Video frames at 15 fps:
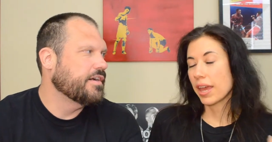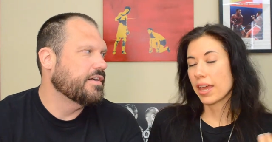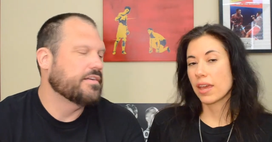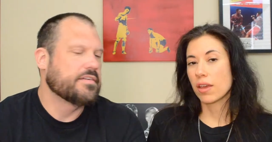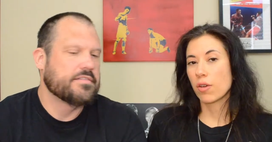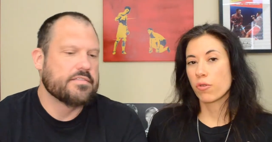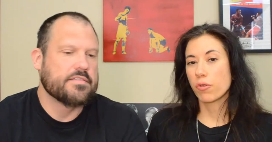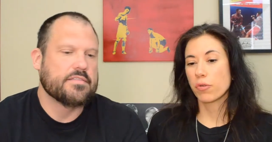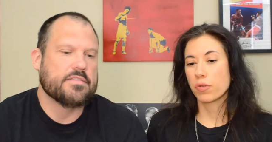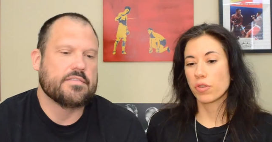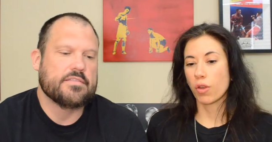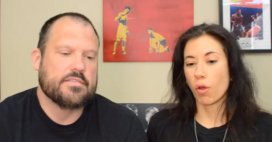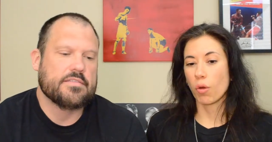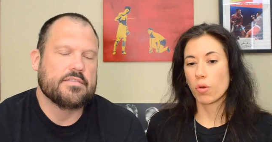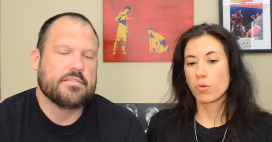Speaker 1: if...
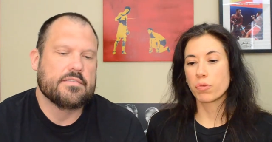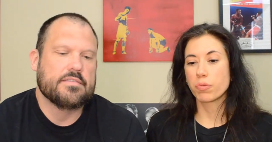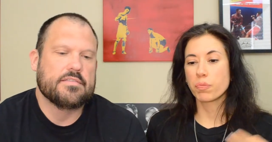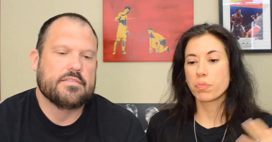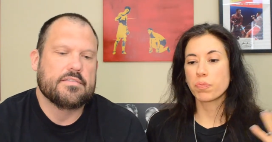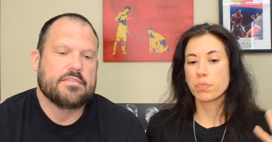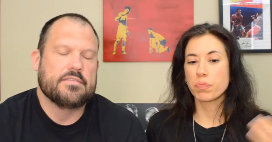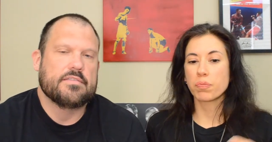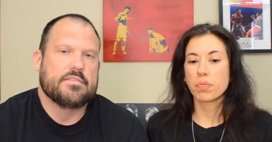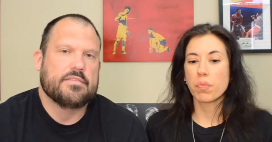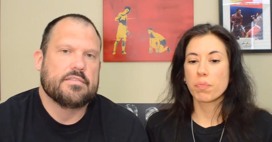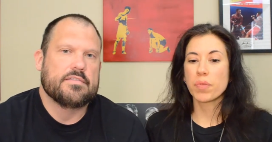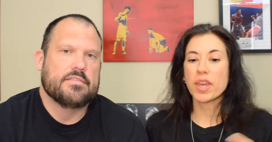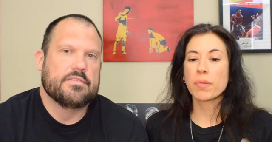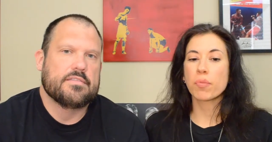so.
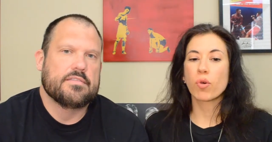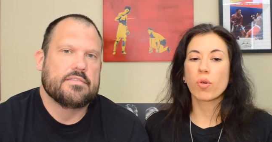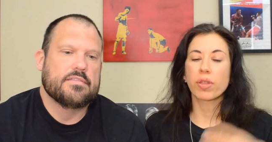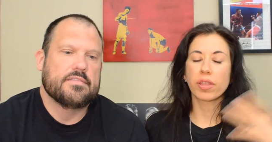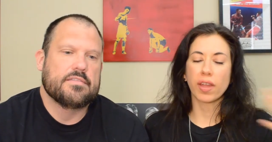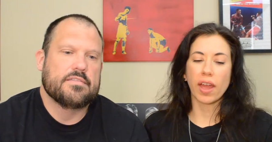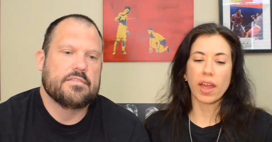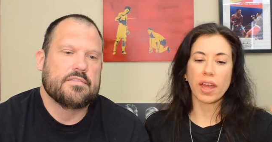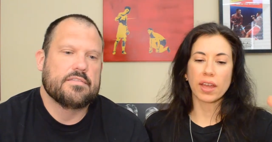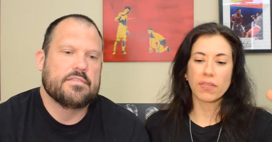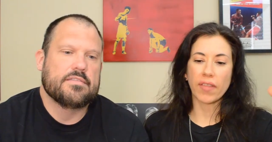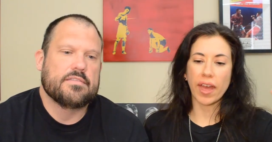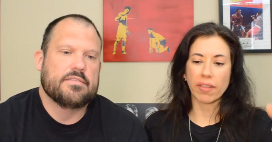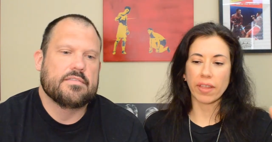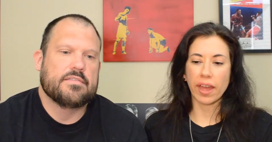People said
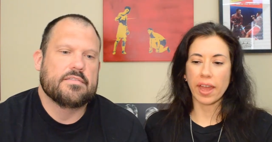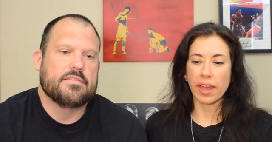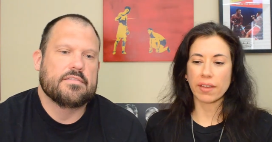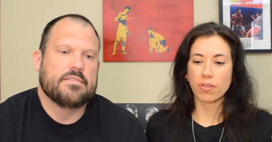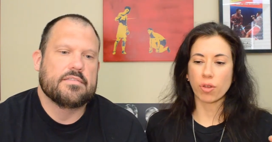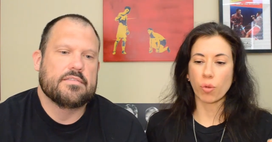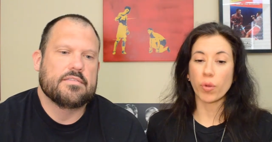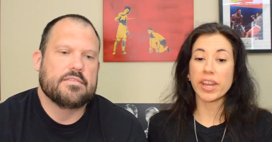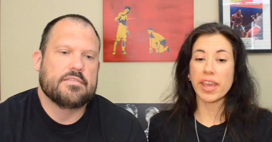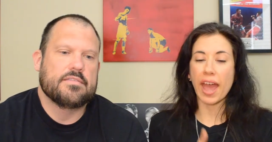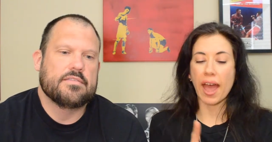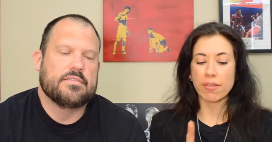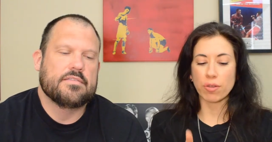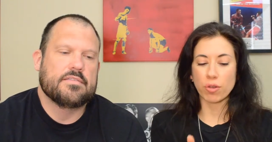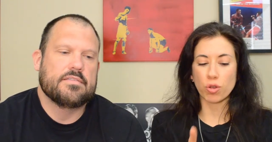that, like, so when he
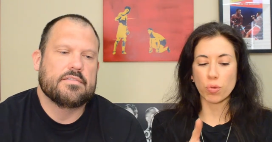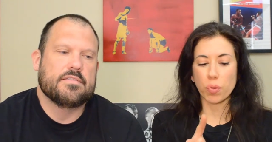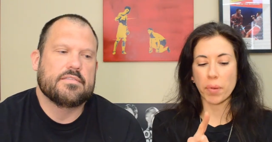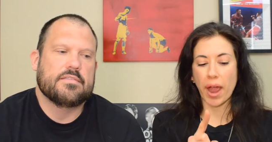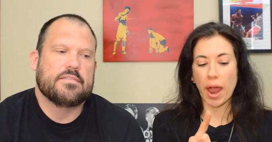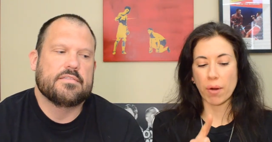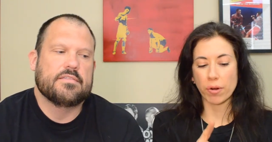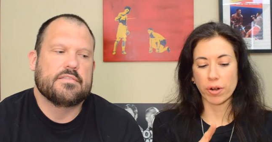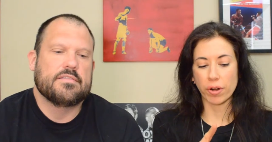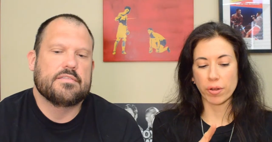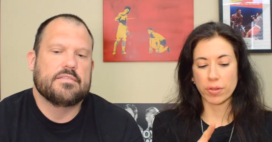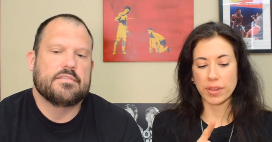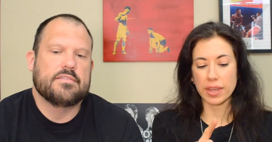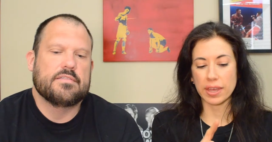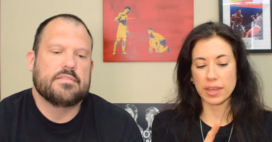has his
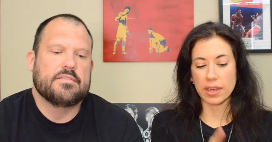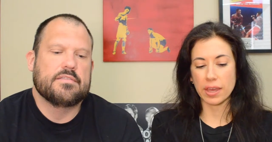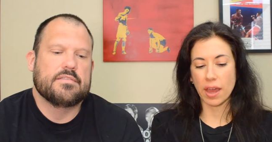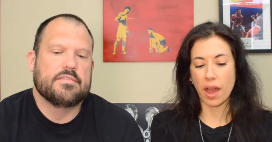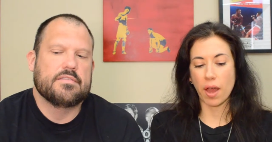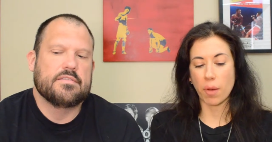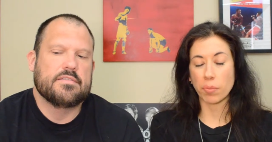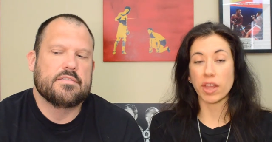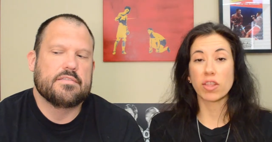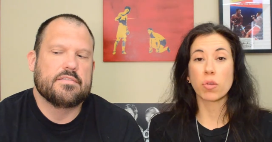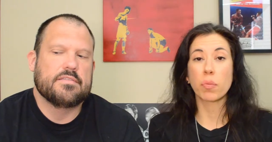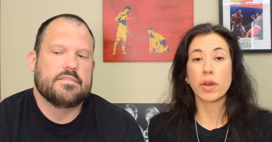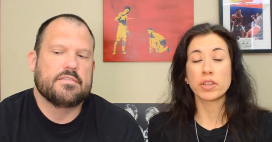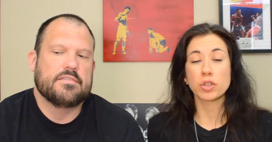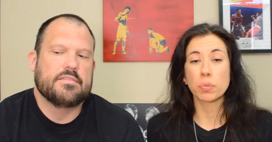superpowers, he um, gets a
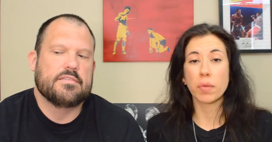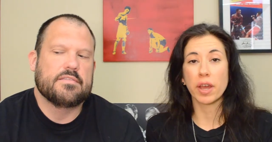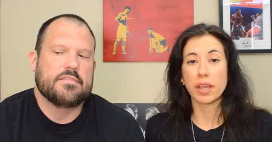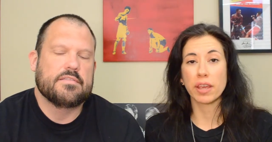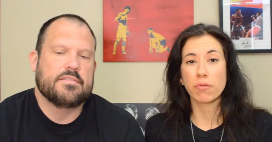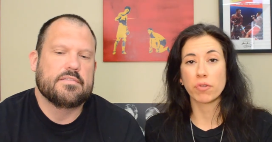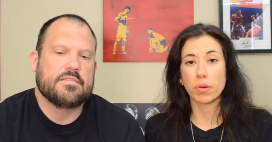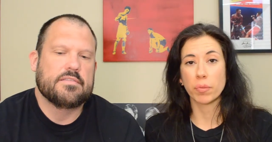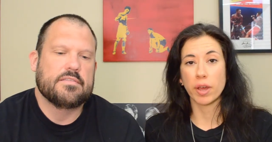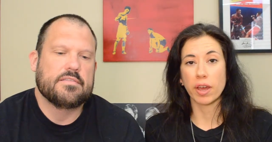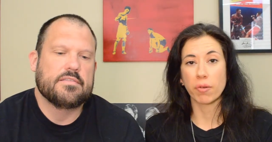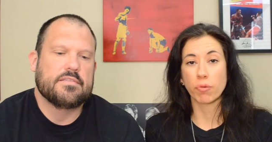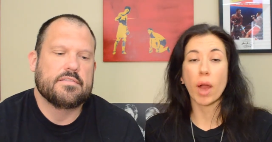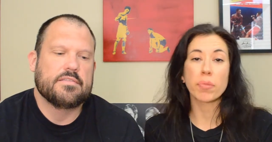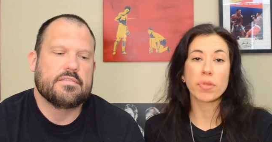bunch of money from a,
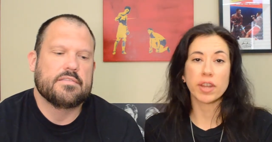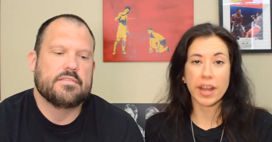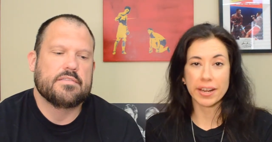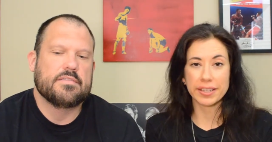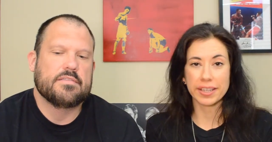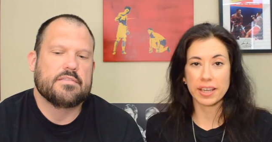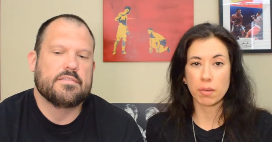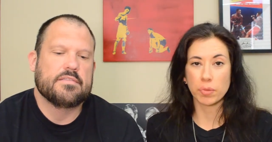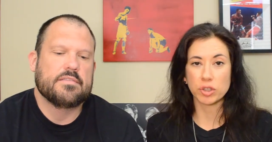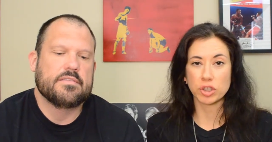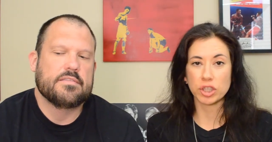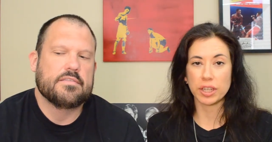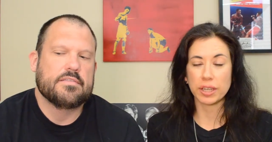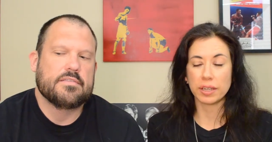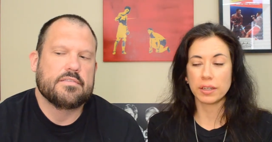robs an A T M
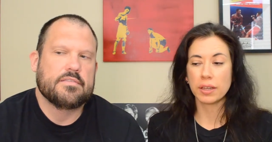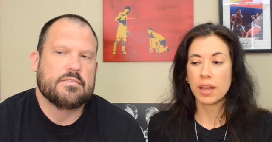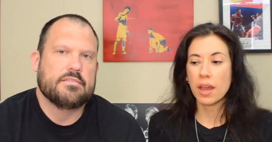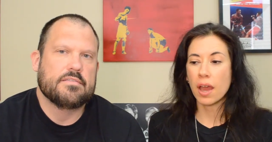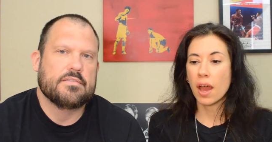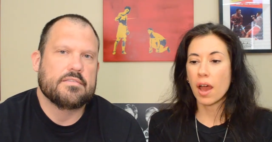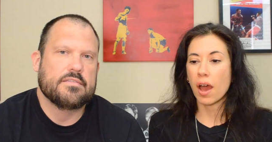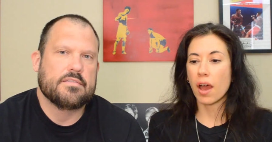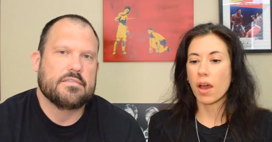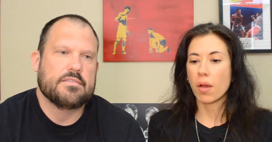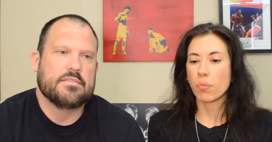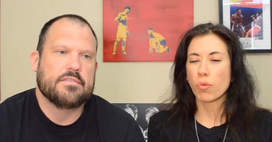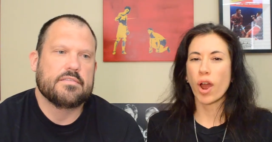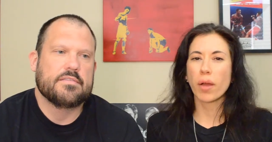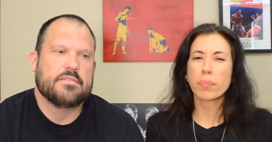machine, um,
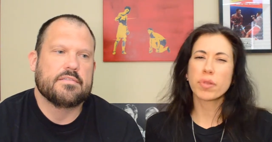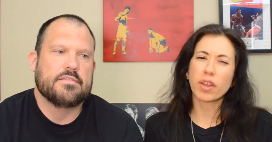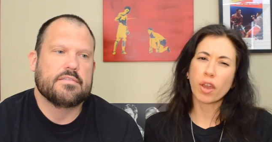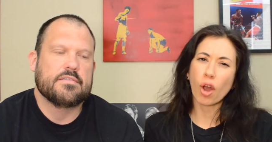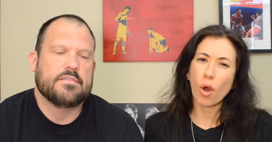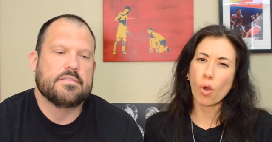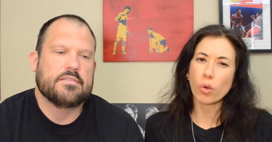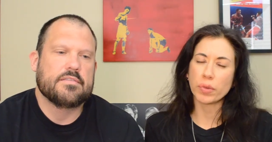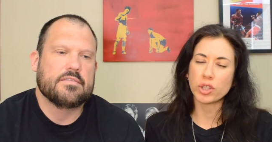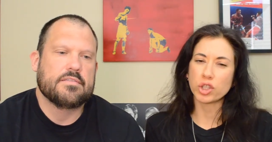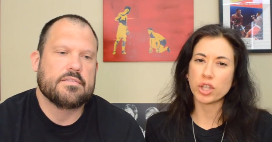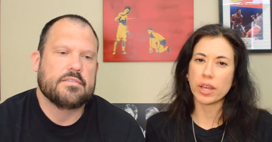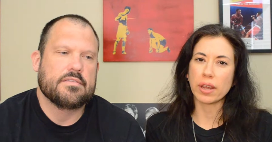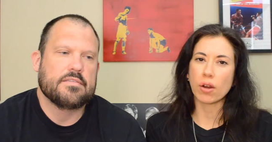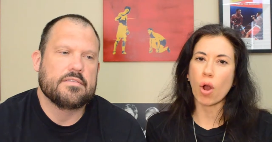robs a Coke
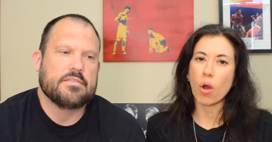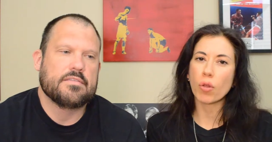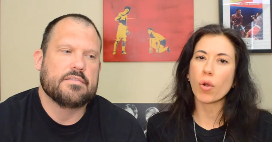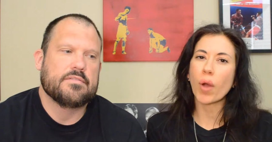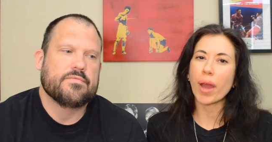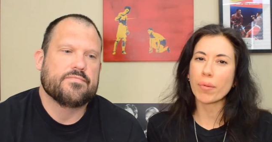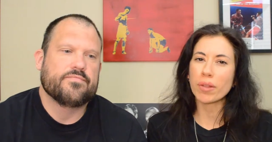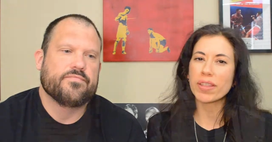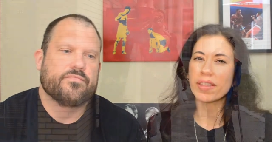machine, although I would